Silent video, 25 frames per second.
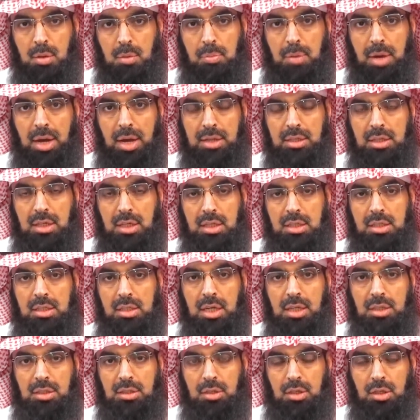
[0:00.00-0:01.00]
But it's
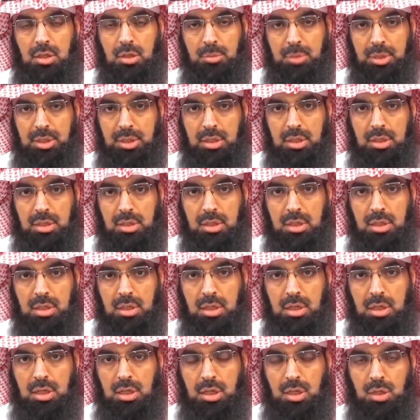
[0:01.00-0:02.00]
not recommended.
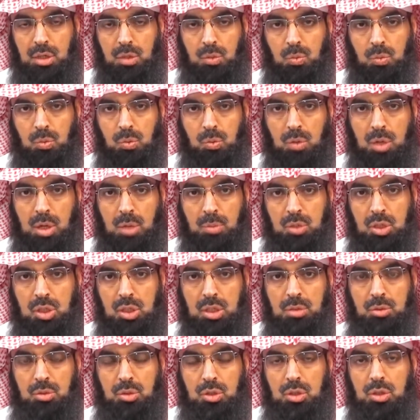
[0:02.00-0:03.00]
A
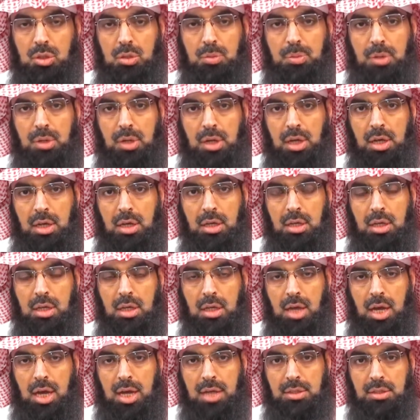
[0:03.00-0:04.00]
Muslim should pray
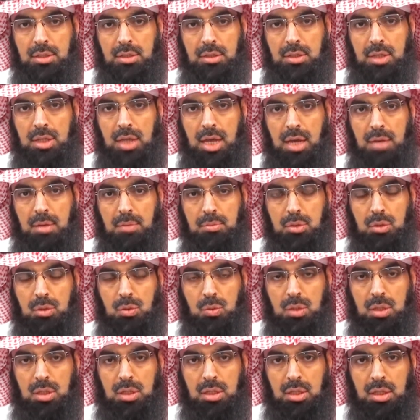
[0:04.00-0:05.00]
Asr time
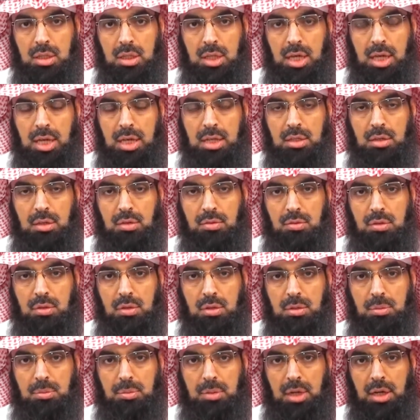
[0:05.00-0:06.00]
between the end of
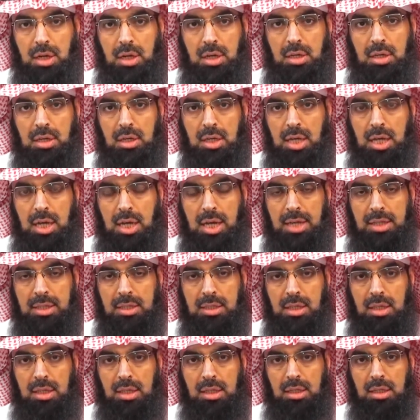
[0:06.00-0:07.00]
Dhuhr prayer
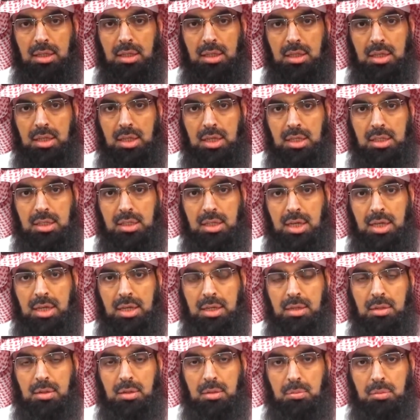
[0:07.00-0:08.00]
until the
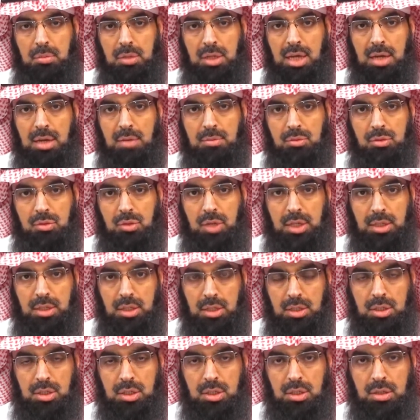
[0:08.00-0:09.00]
sun becomes
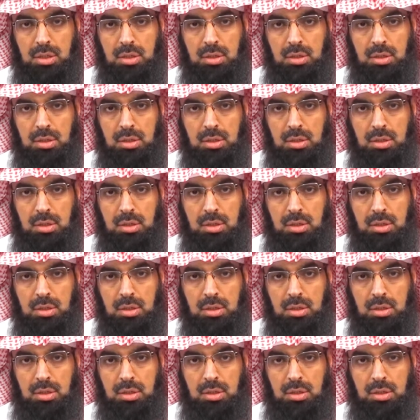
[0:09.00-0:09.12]
reddish.